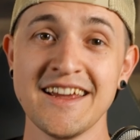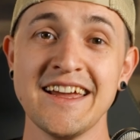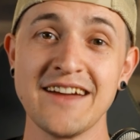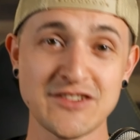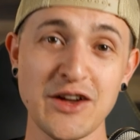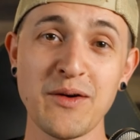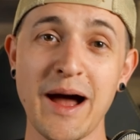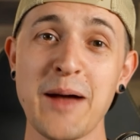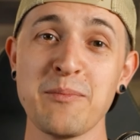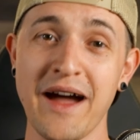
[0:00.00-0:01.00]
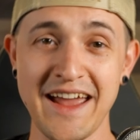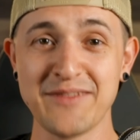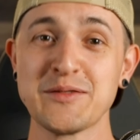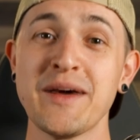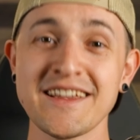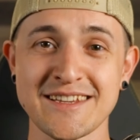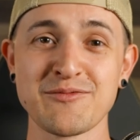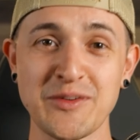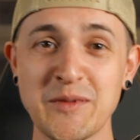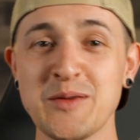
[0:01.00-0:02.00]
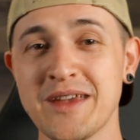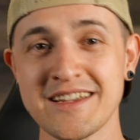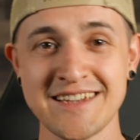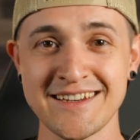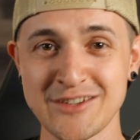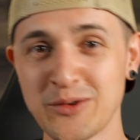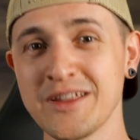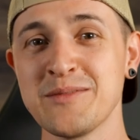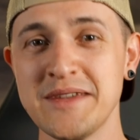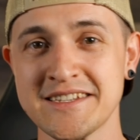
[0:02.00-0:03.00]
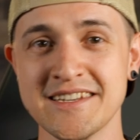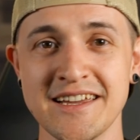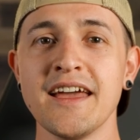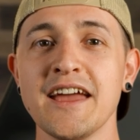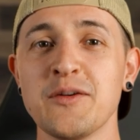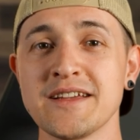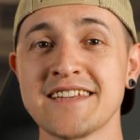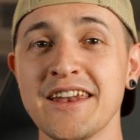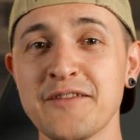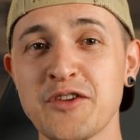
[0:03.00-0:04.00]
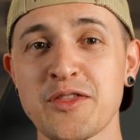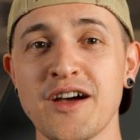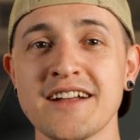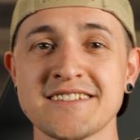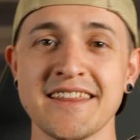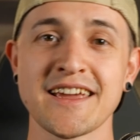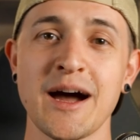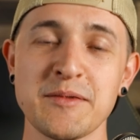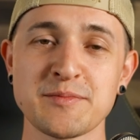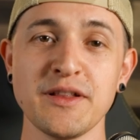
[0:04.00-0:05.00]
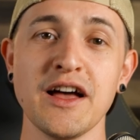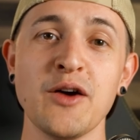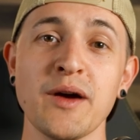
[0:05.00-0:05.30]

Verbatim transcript: If so, I might have to buy some from you because I totally missed it. Anyway, sound off your thoughts in the comments below.